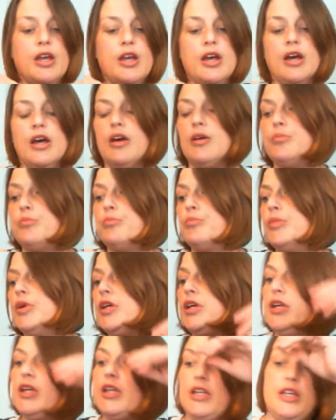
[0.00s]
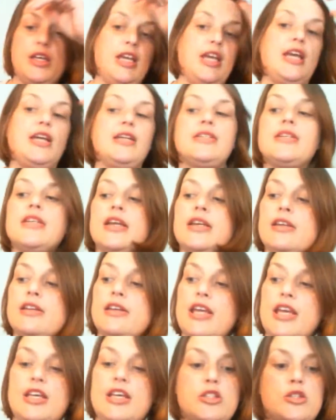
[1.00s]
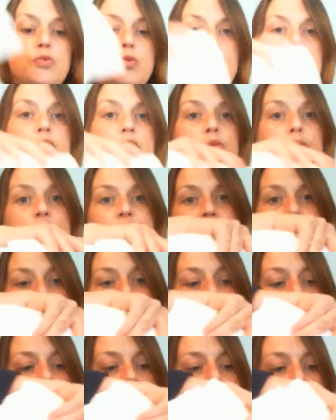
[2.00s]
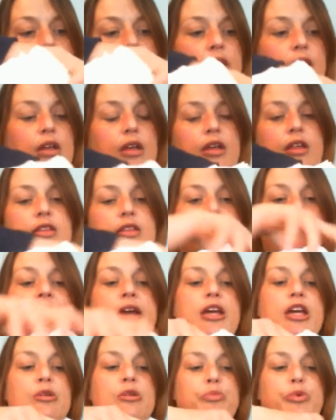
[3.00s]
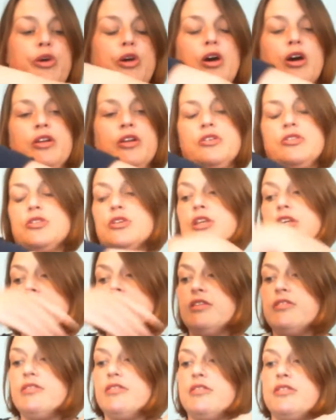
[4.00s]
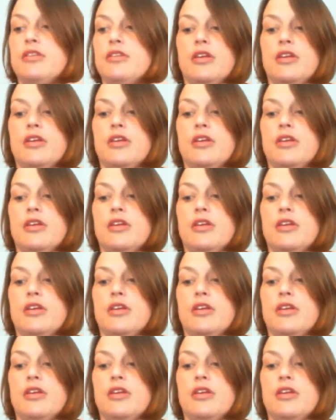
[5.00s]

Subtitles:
Aiden and Anae swaddle with me that I can put underneath